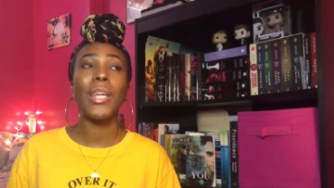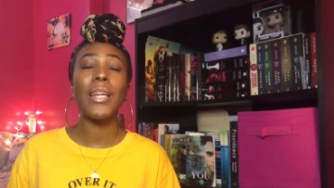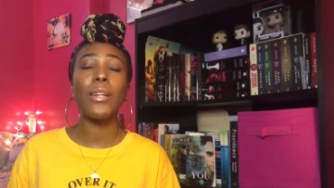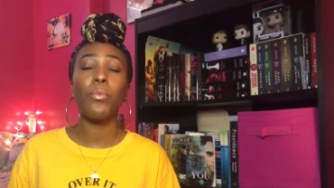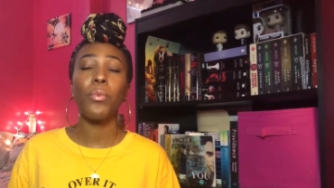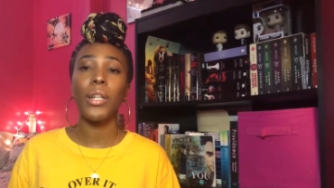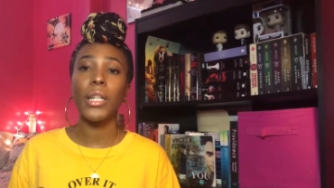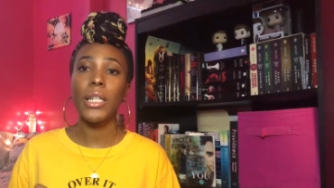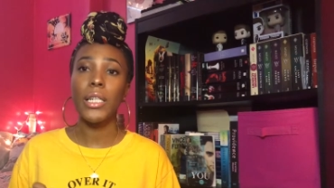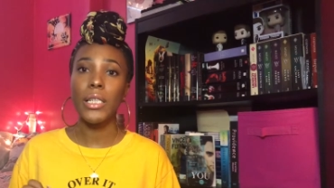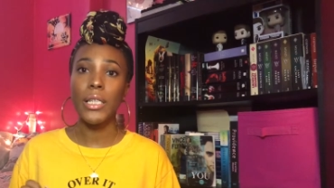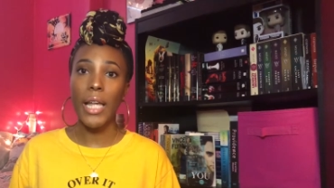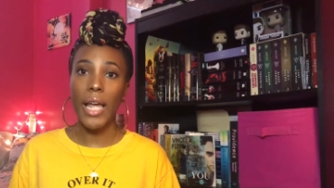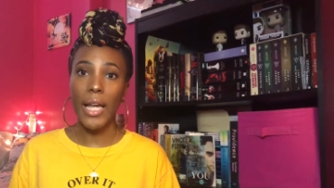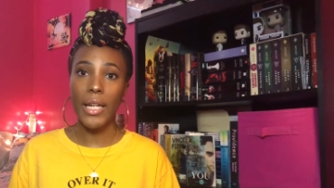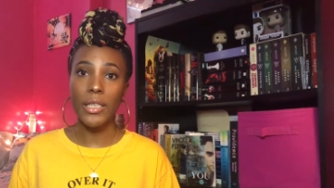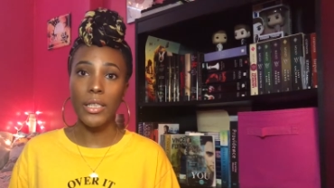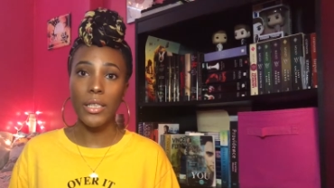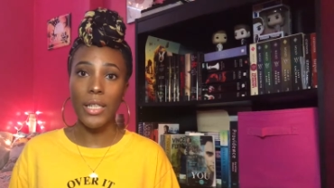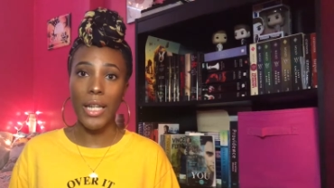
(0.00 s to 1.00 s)
when his
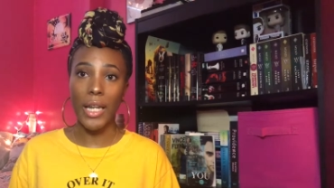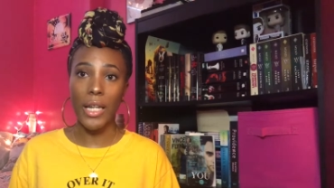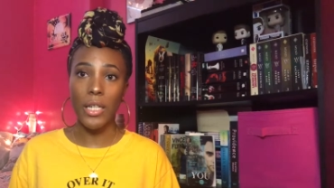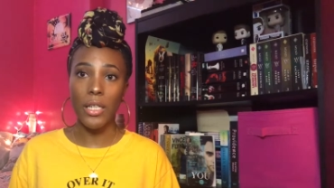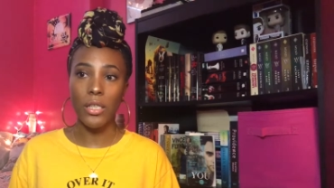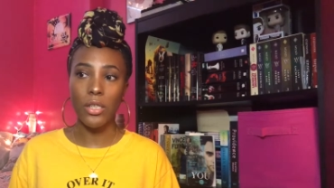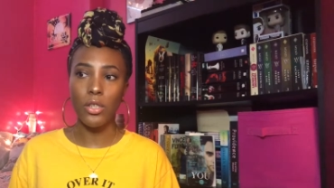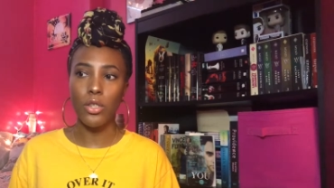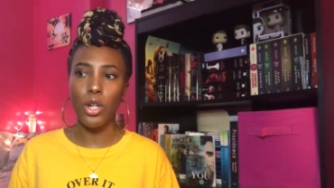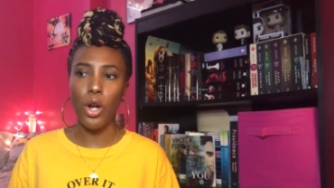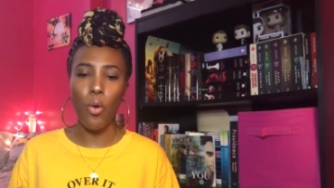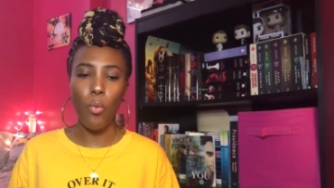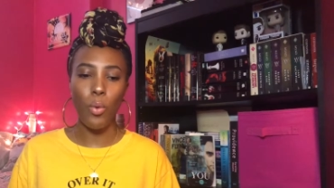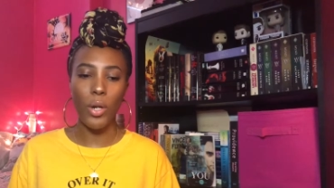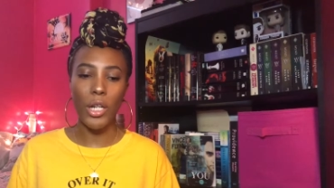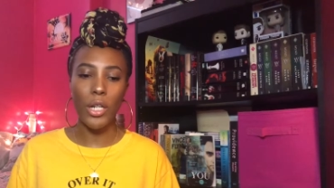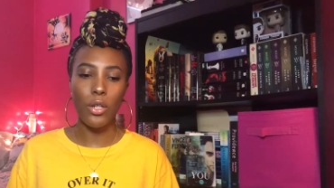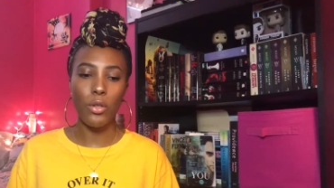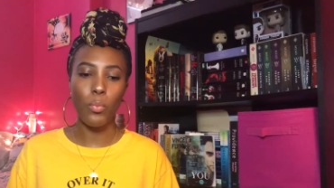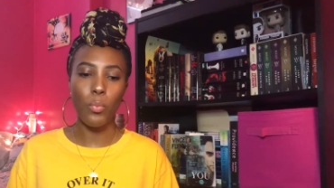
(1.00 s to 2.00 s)
ex days,
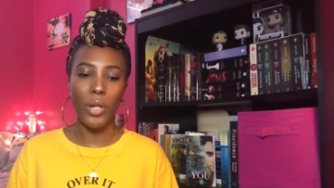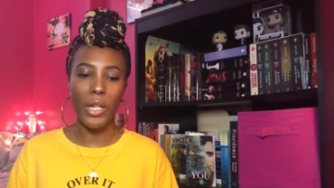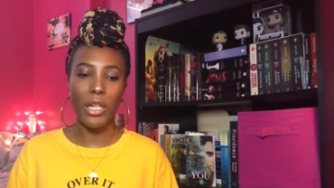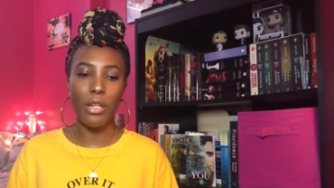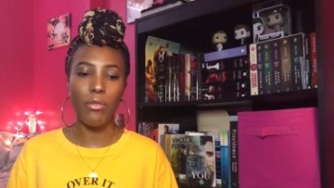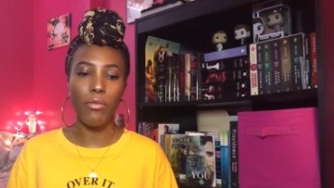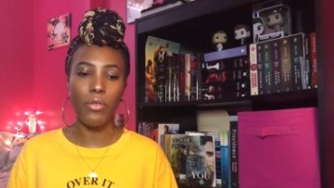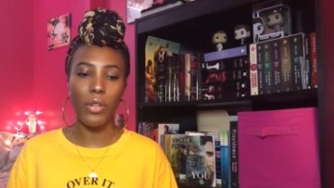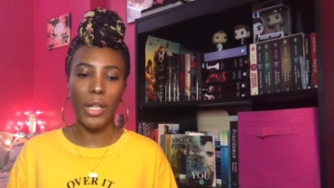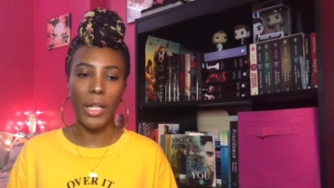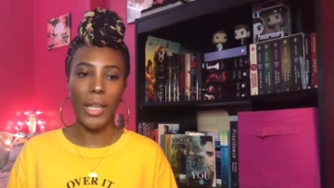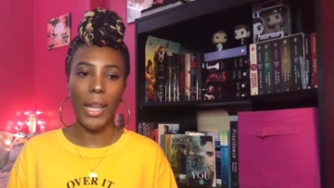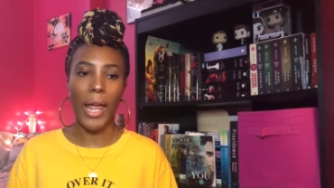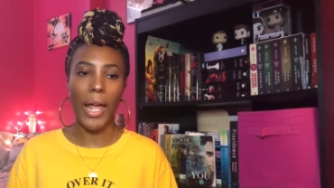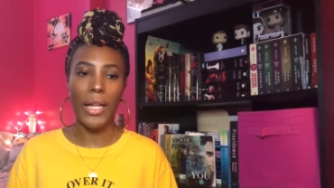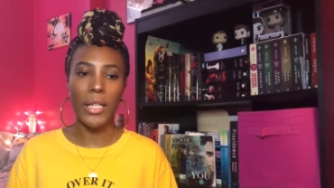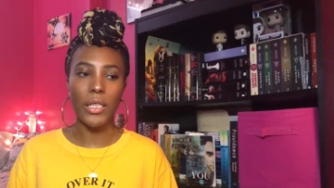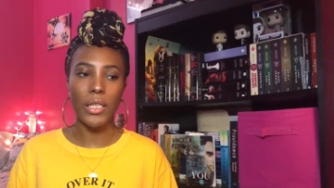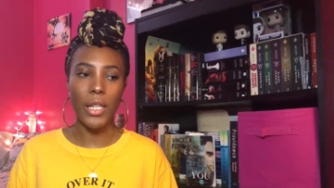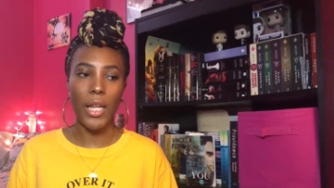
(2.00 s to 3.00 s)
when he
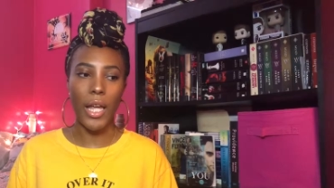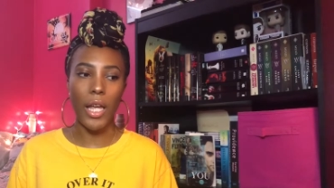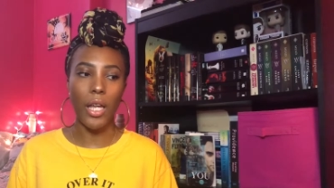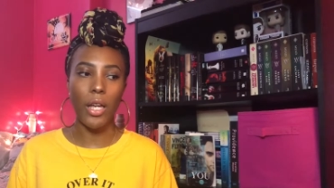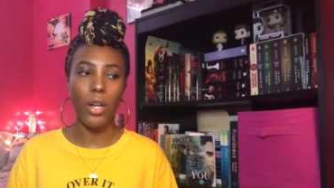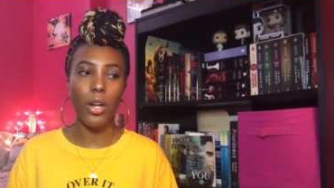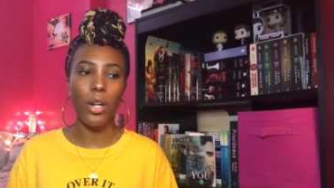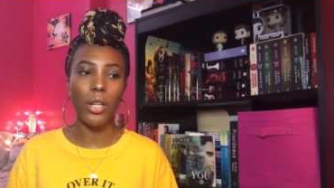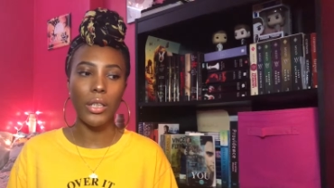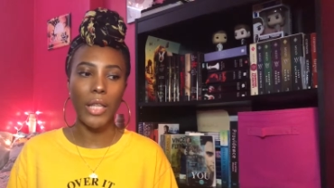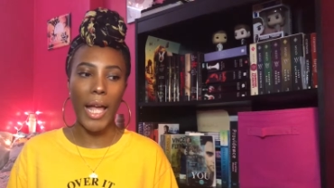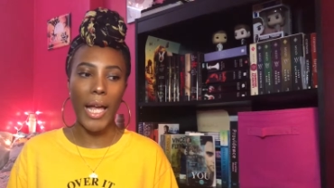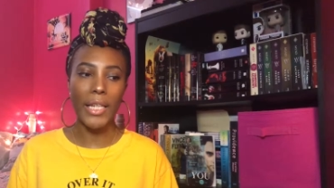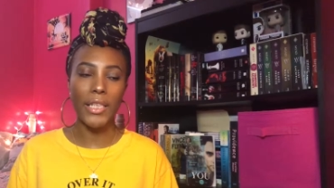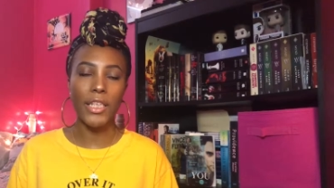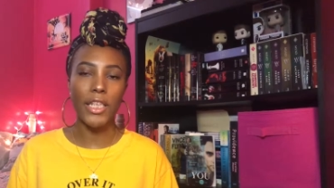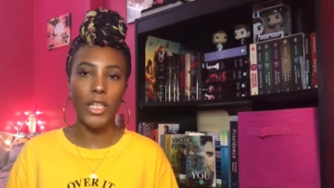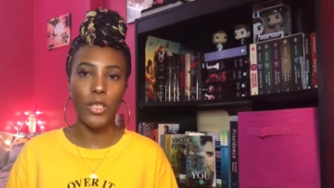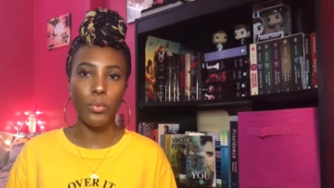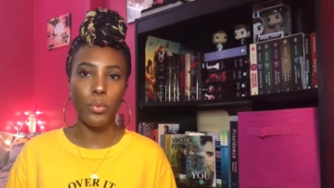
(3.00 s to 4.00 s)
realized that her
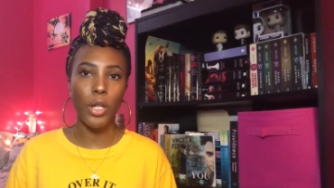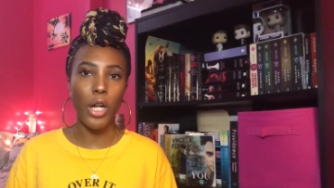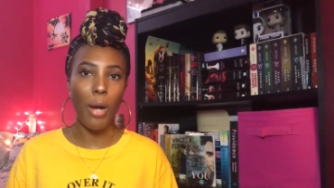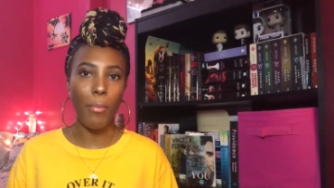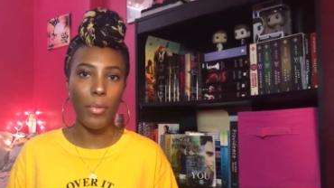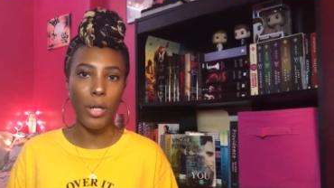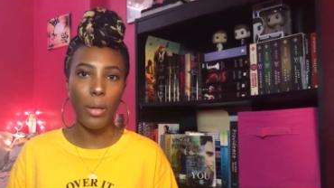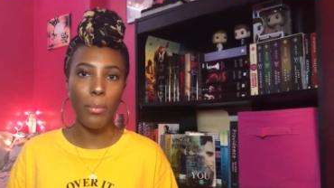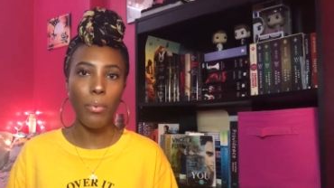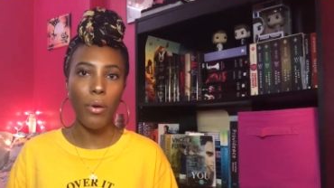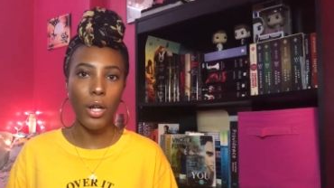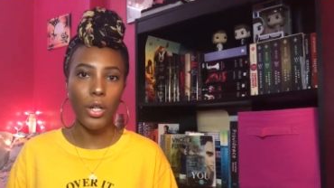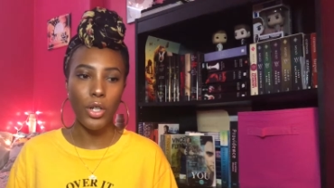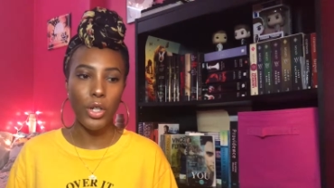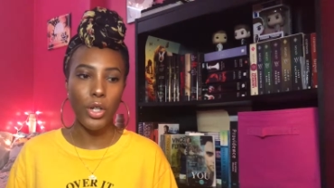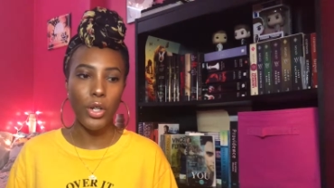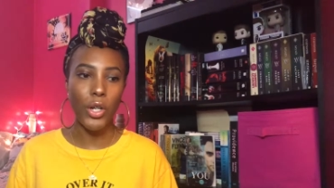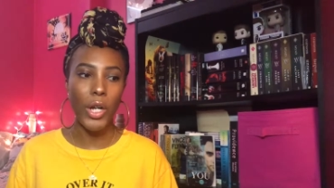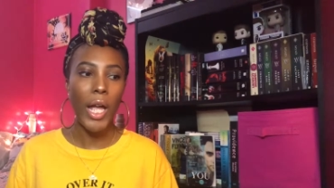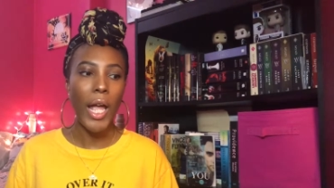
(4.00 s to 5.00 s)
last days were coming upon
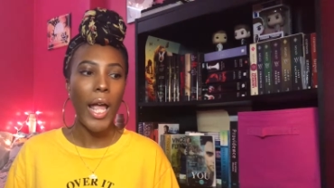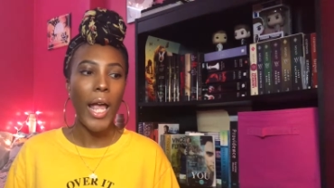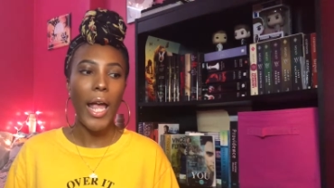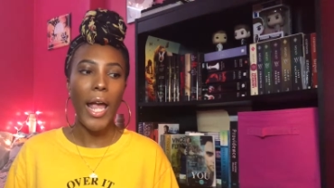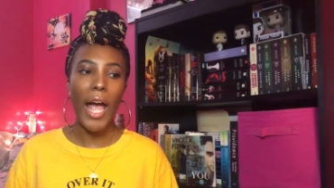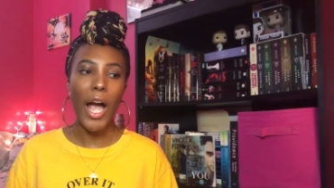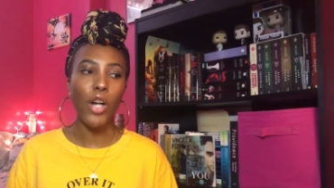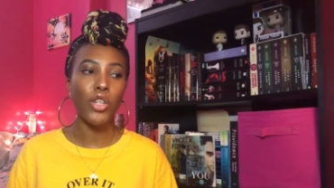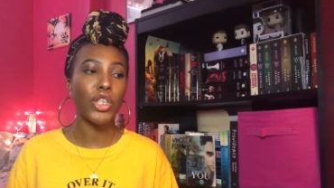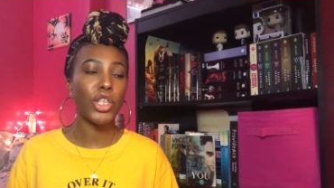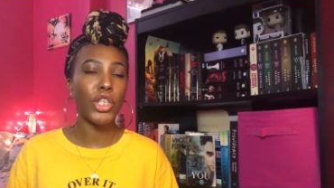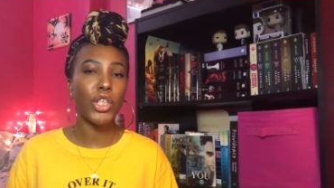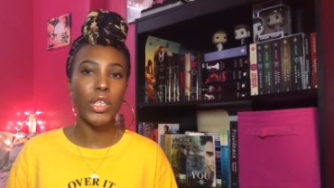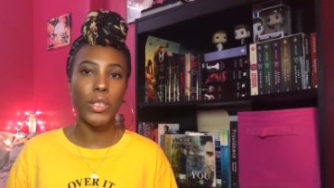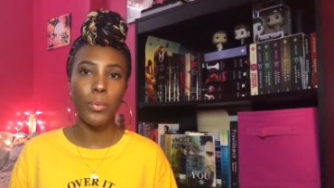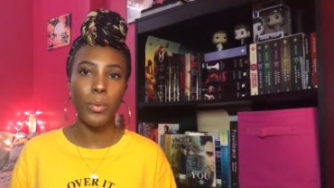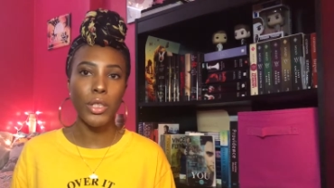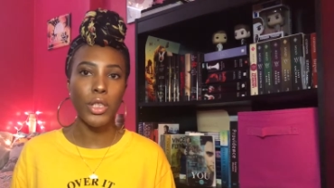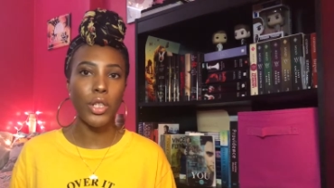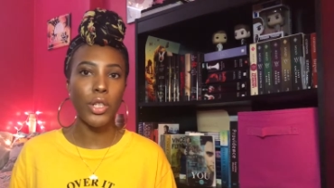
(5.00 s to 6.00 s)
her and how she
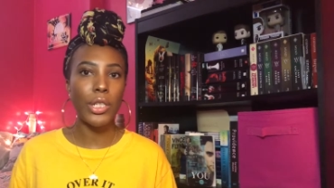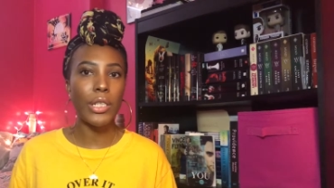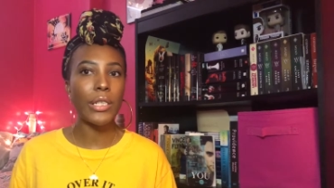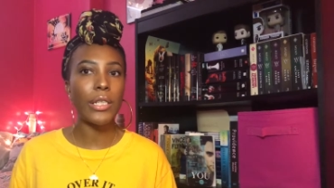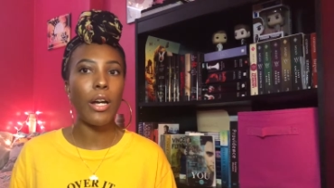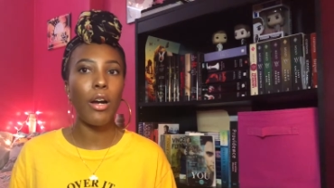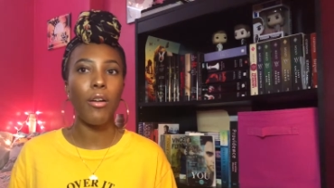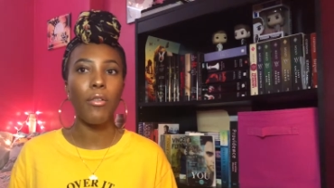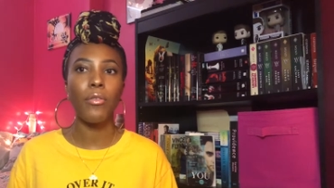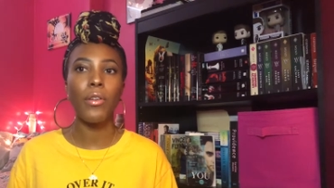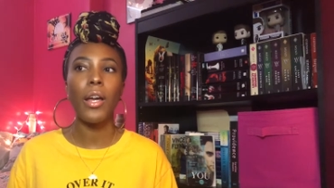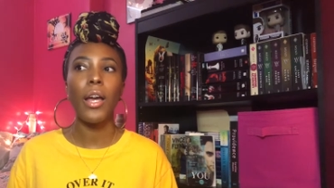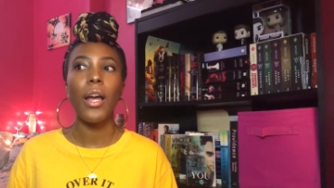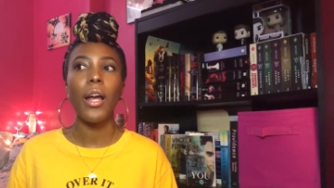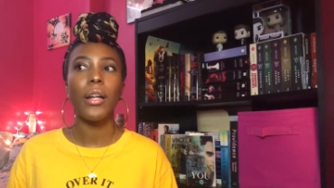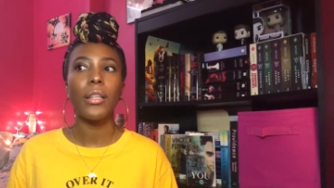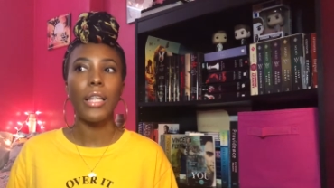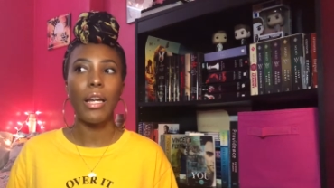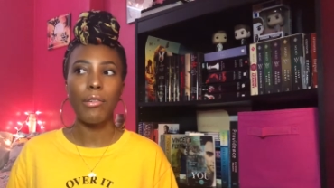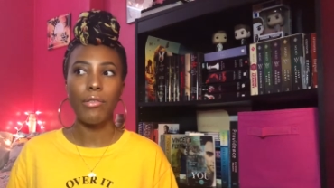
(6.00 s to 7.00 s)
just wasn't herself,
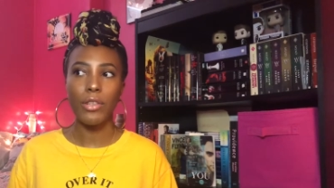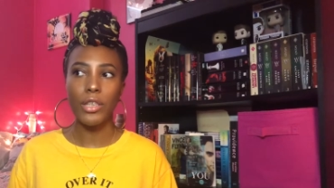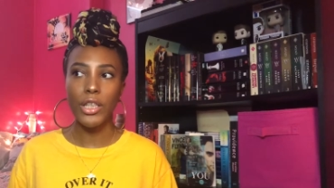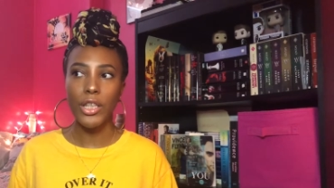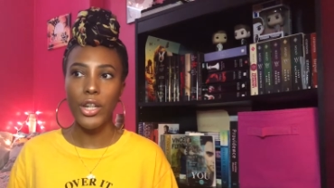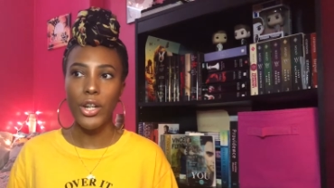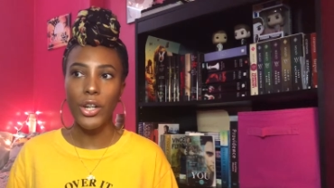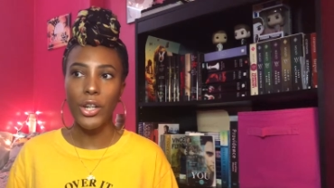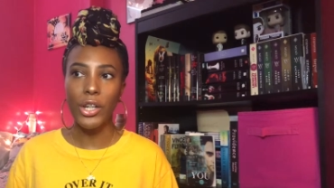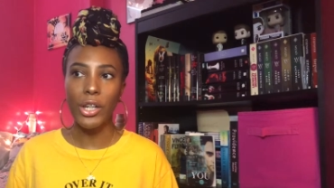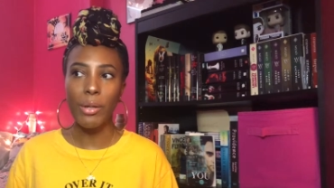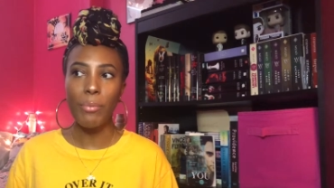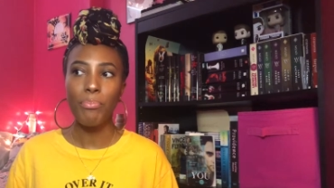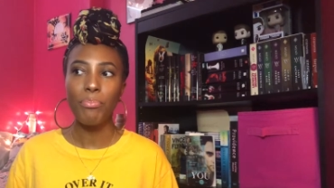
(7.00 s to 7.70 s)
that really hurt,